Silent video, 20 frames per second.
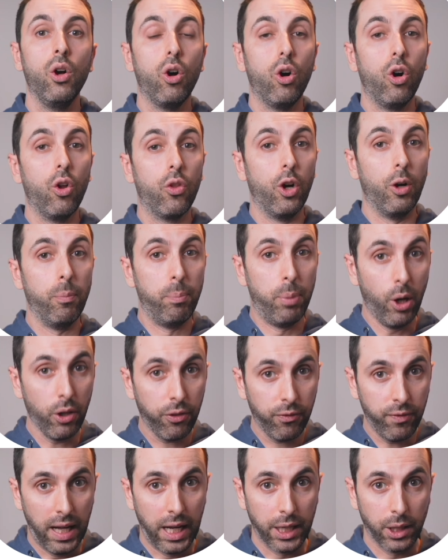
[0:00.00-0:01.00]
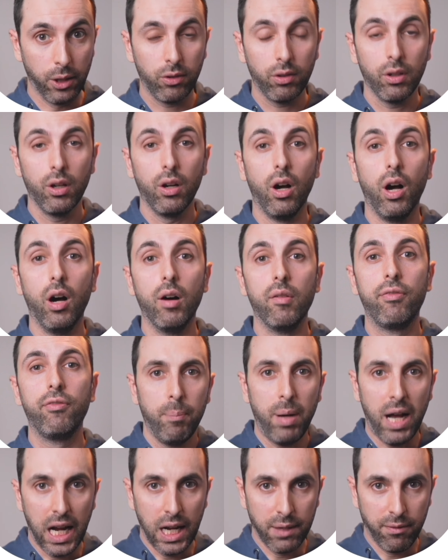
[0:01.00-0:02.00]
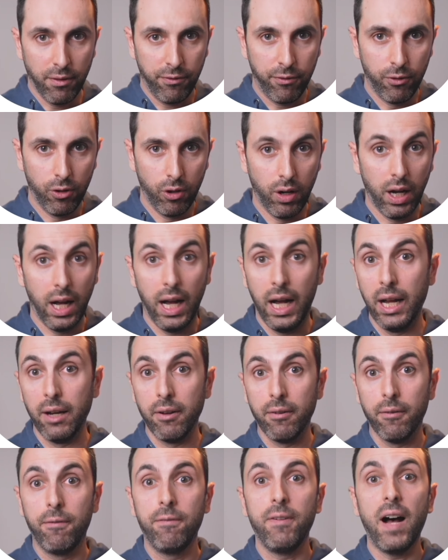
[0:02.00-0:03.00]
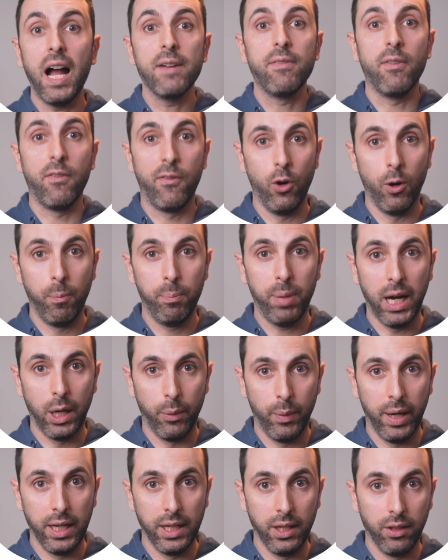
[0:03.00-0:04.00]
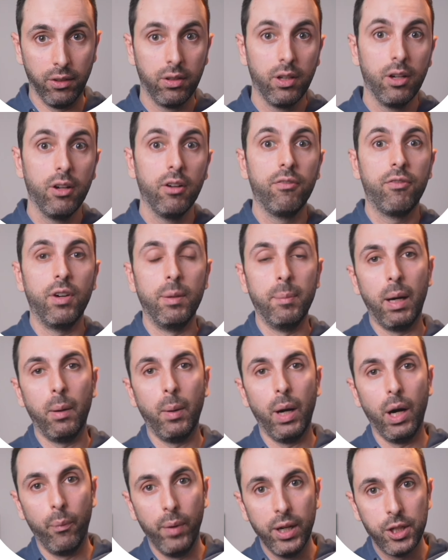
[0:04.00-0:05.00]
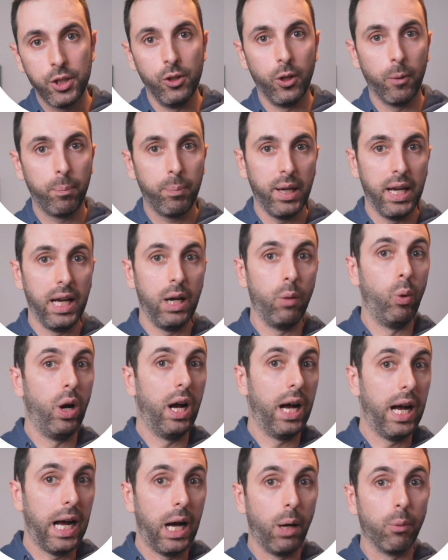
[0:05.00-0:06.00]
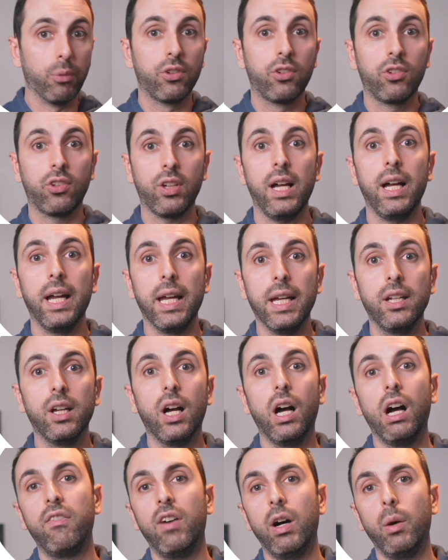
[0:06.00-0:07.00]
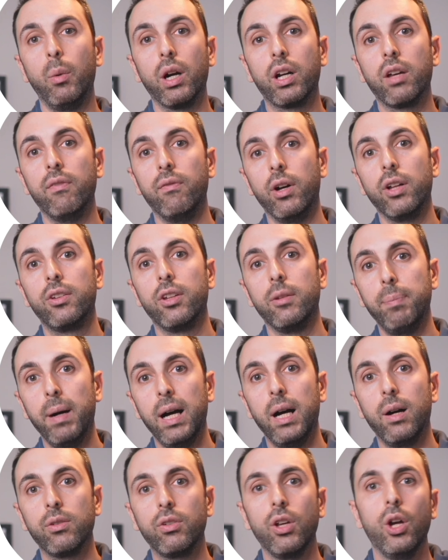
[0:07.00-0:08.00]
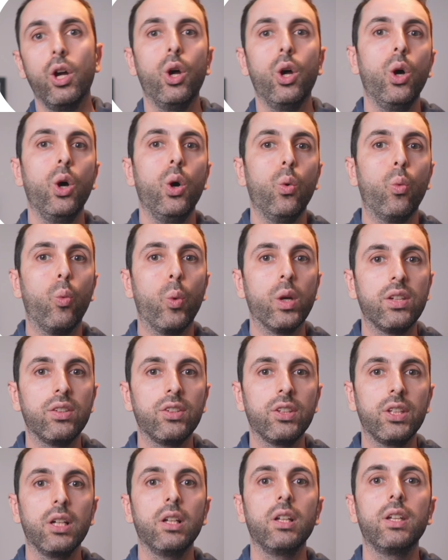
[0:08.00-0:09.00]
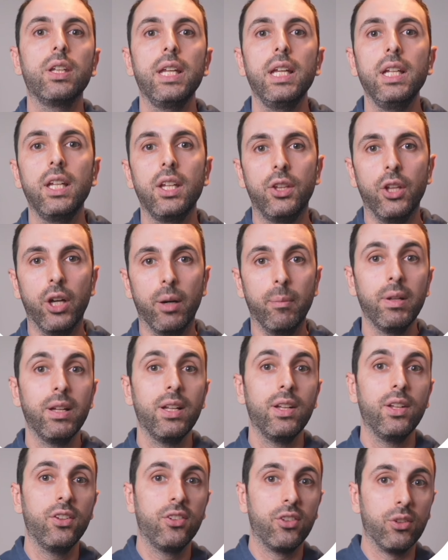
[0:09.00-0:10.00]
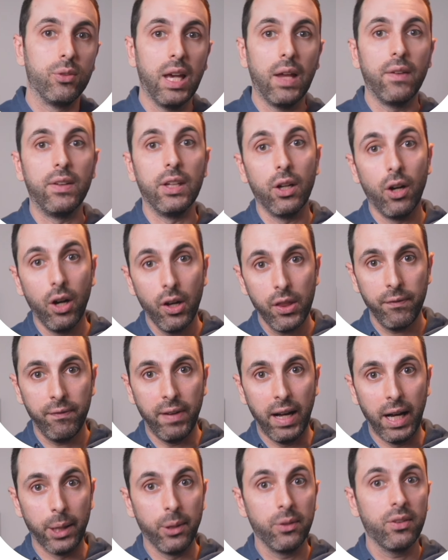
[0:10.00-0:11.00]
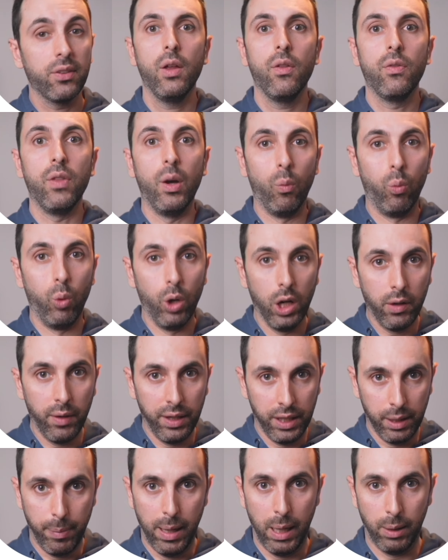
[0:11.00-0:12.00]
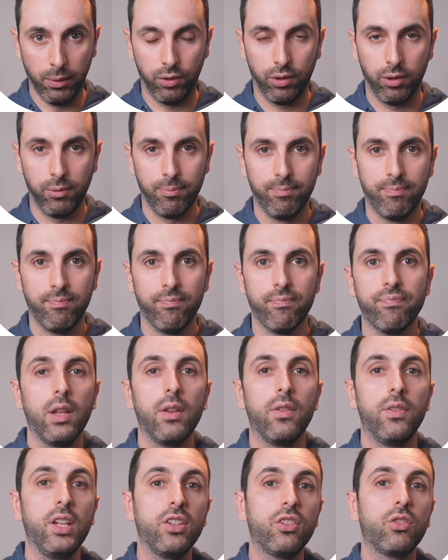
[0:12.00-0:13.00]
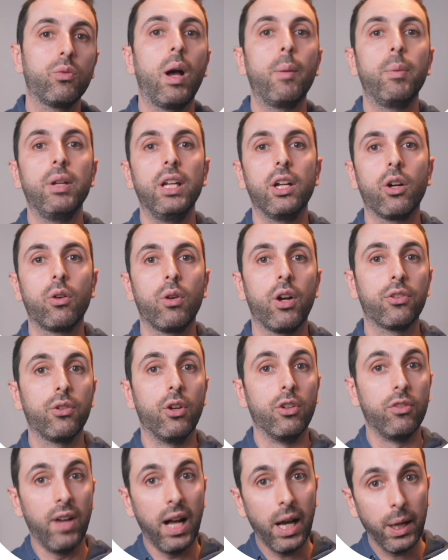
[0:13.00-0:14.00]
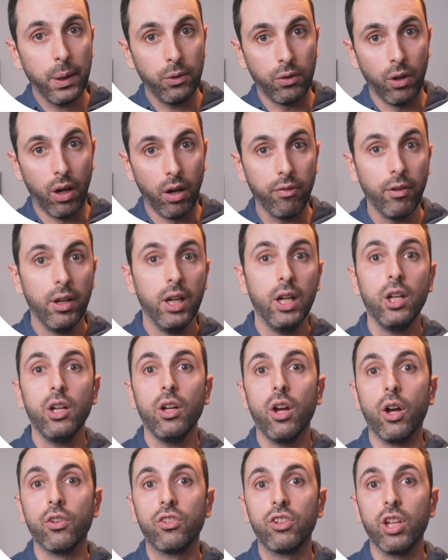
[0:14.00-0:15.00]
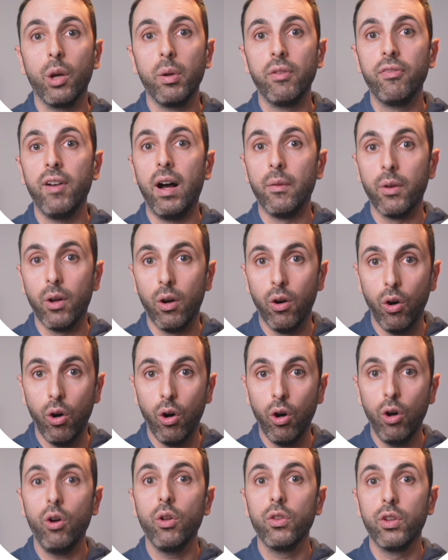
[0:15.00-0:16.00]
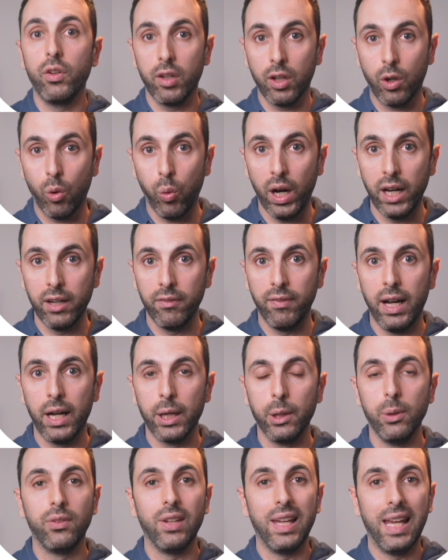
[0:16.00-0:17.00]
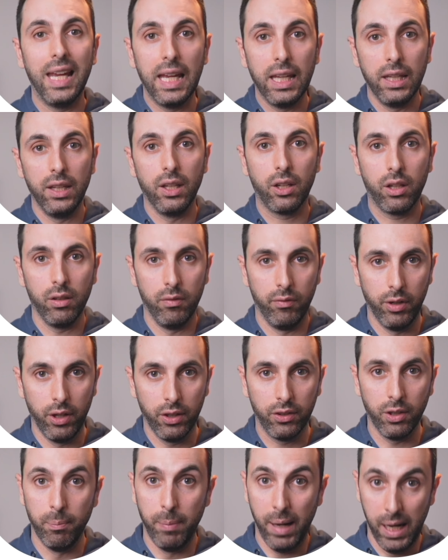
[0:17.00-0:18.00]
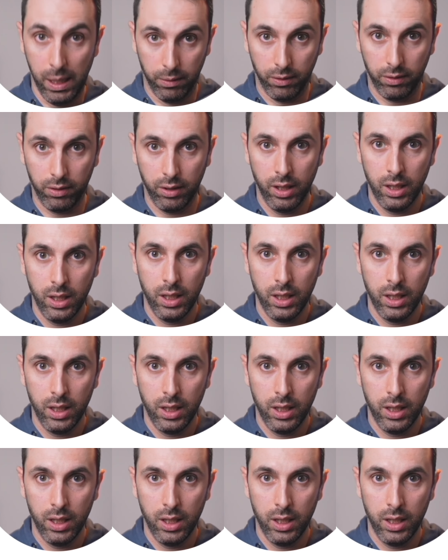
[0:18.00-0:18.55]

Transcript: Although both values of pi over 4 and 5 over 4 pi radians from our original pair were outside of our converted bounds, we still needed them to get the other values that were in the bounds. This is why we didn't cross those values off until we found all the required values in the converted bounds.